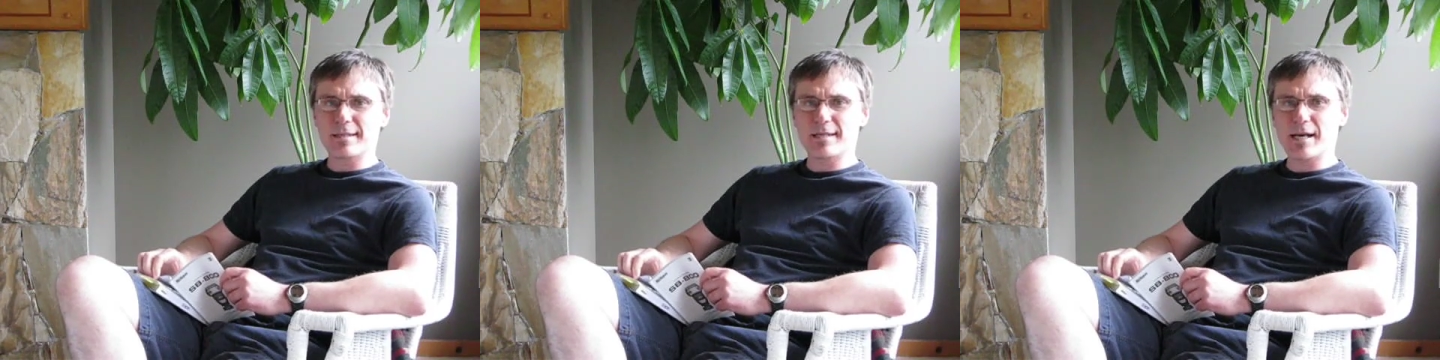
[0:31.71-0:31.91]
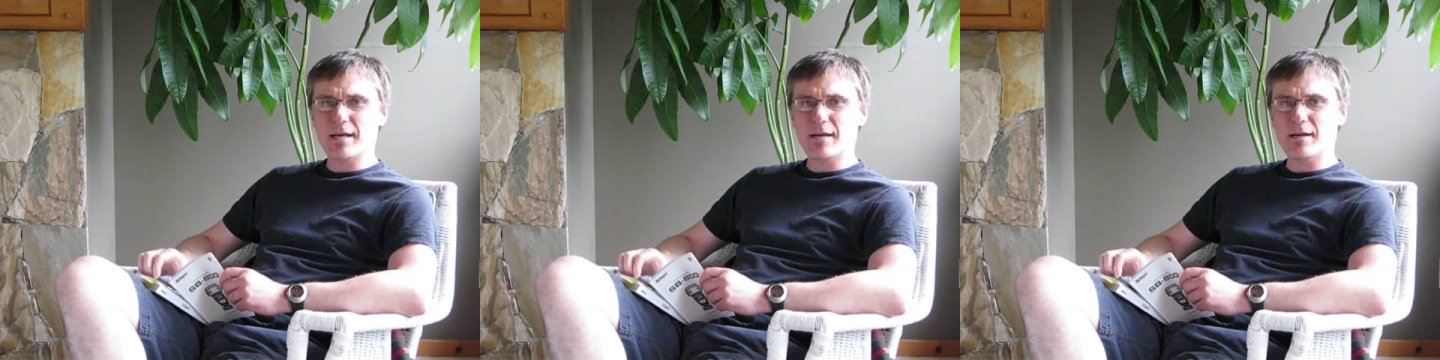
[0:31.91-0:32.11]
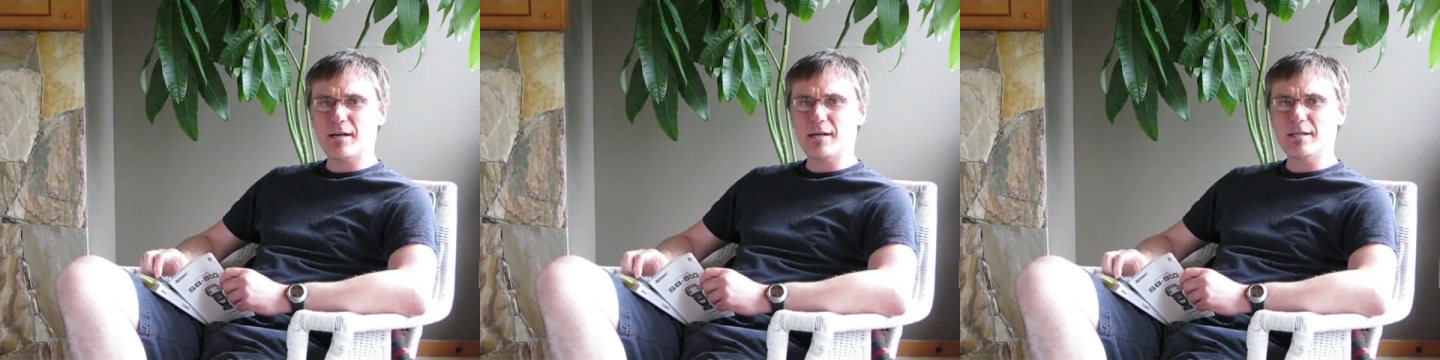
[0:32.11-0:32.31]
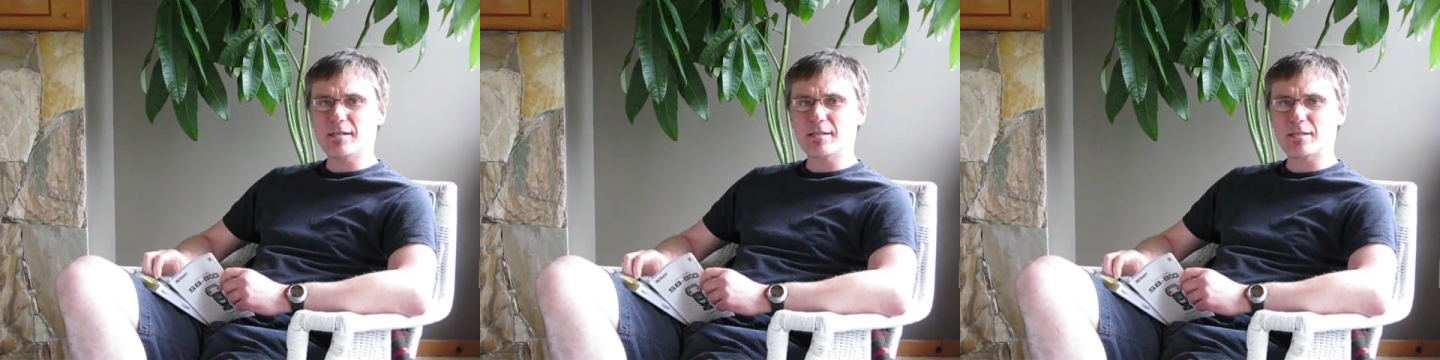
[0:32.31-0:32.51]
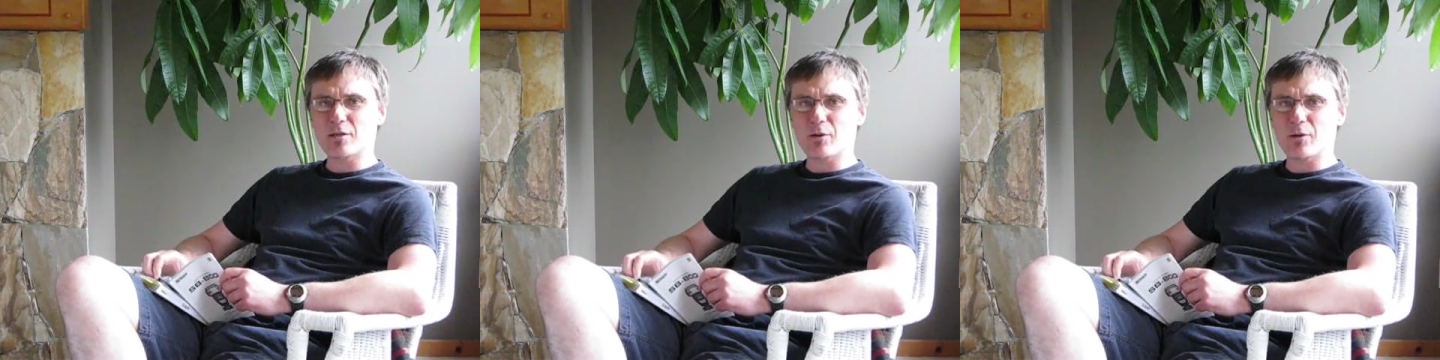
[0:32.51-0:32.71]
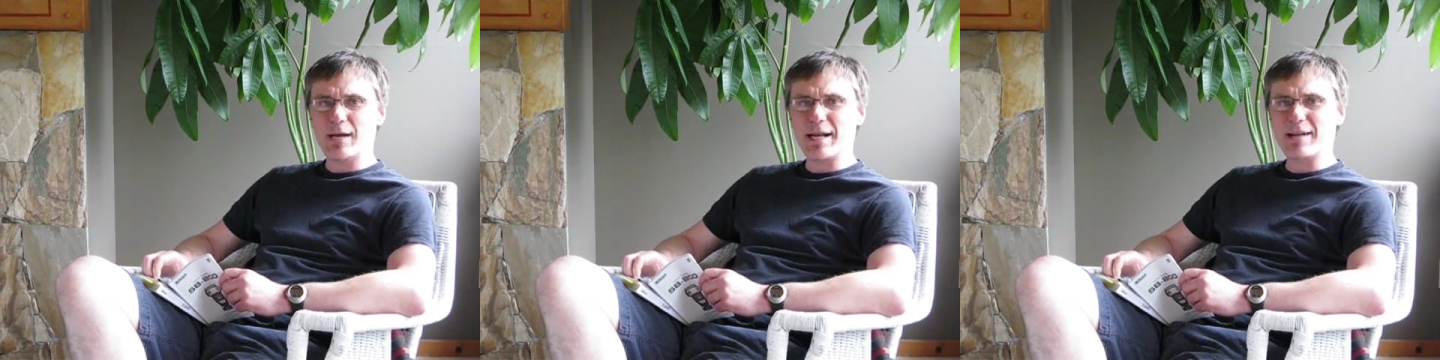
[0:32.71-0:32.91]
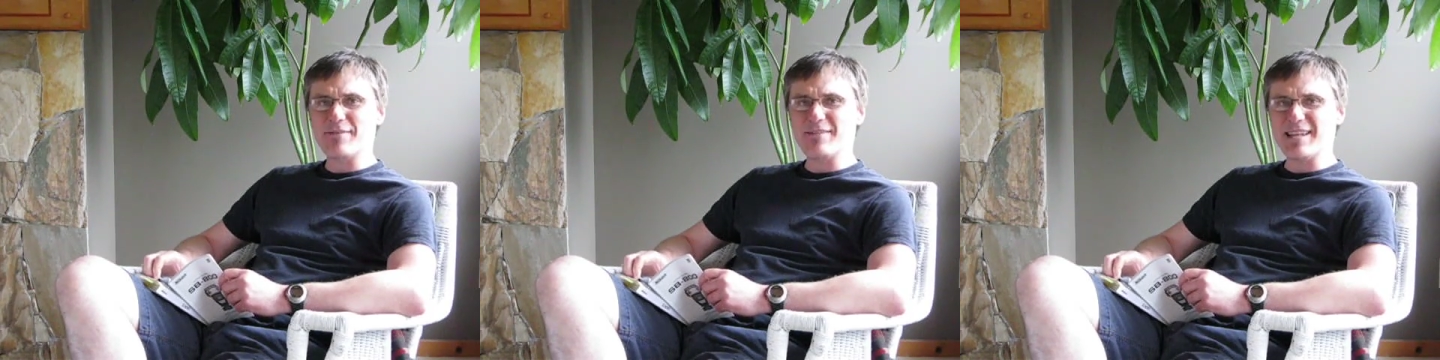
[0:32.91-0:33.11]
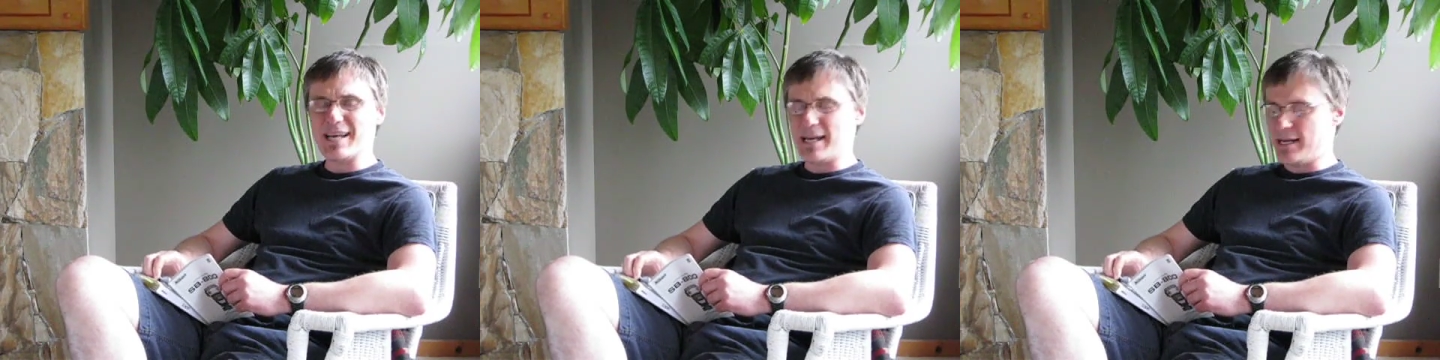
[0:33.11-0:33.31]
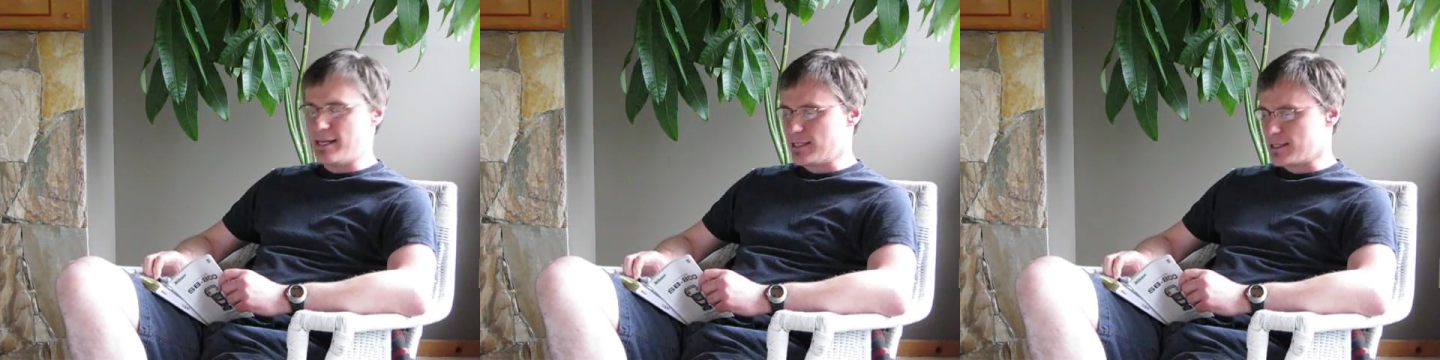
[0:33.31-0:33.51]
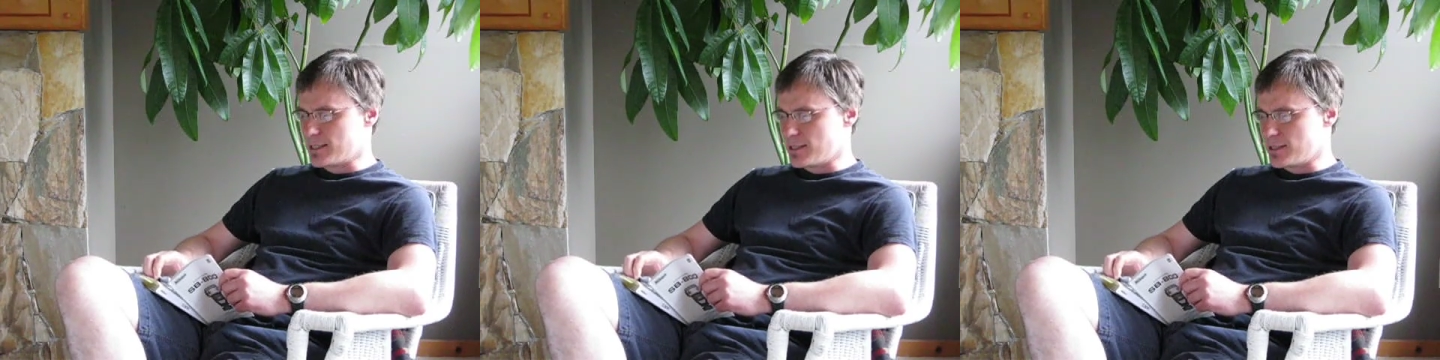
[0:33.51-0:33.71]
Nikon's creative
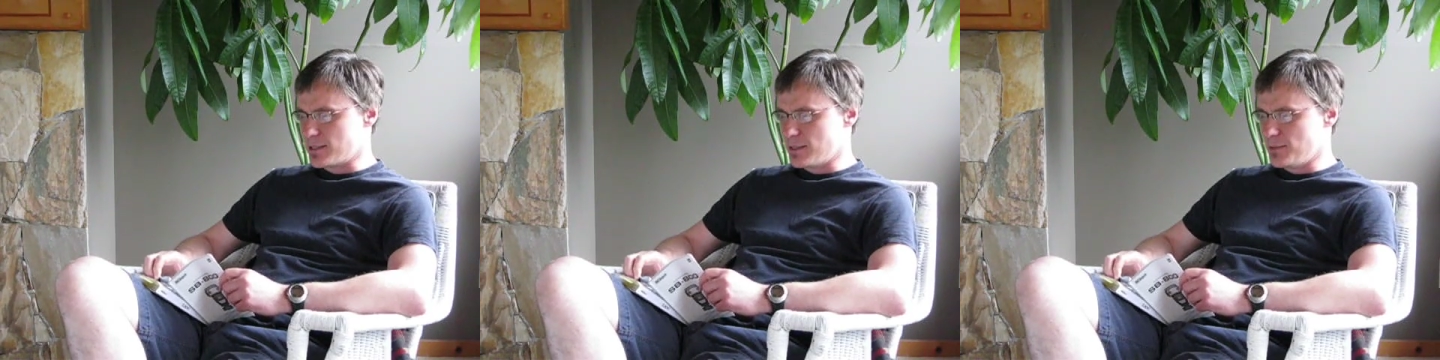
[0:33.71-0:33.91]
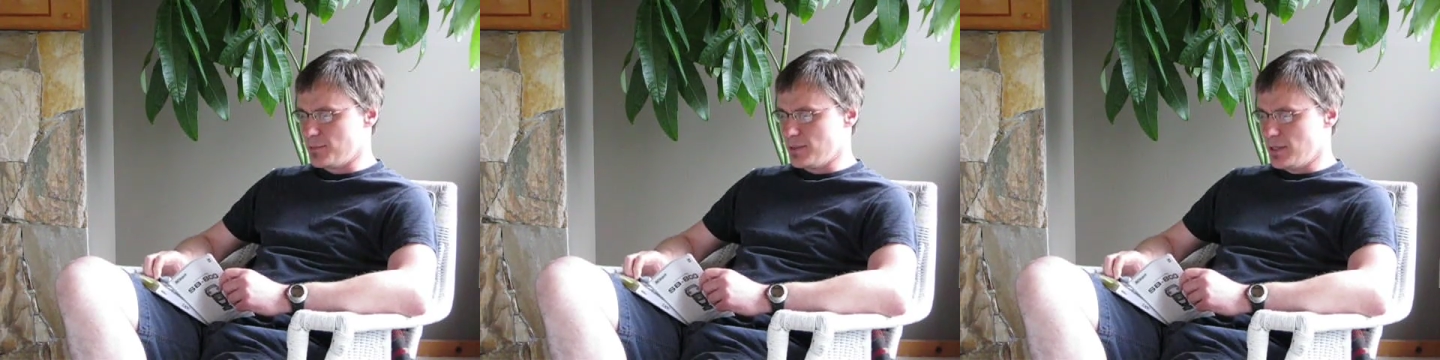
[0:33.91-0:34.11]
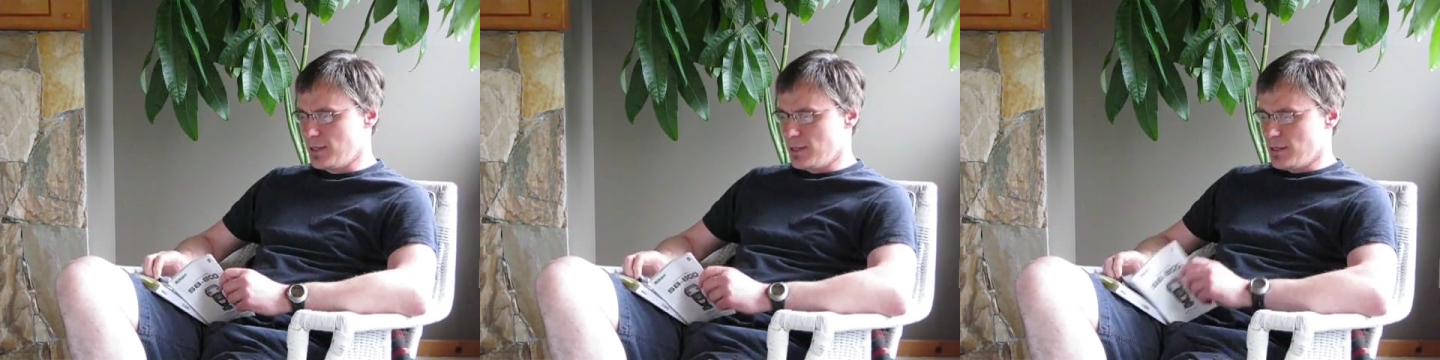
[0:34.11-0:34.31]
lighting system